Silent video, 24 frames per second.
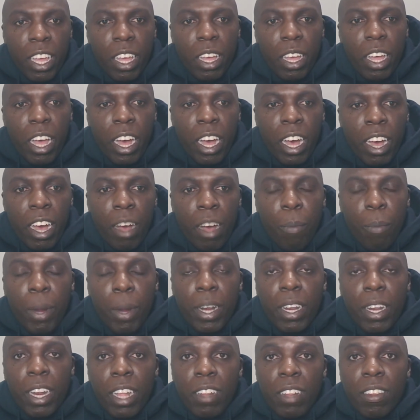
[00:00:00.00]

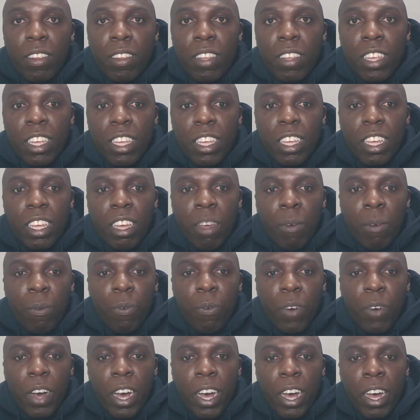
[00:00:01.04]
But let's see if
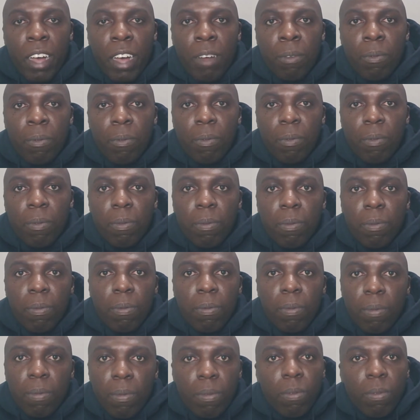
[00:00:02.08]

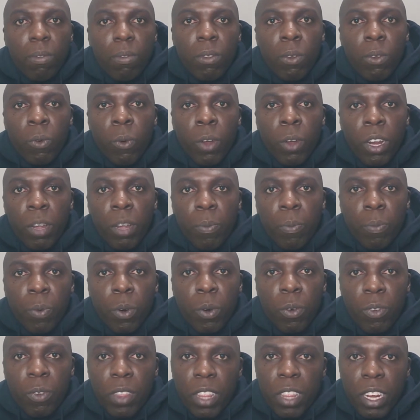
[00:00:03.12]
we'll
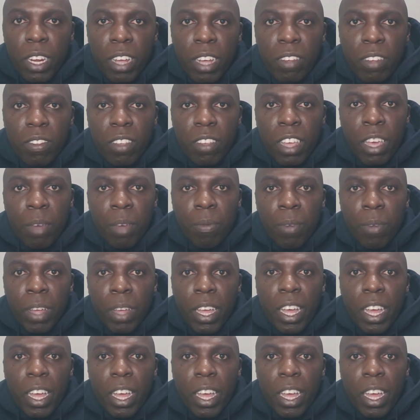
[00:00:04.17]
improve in the next game.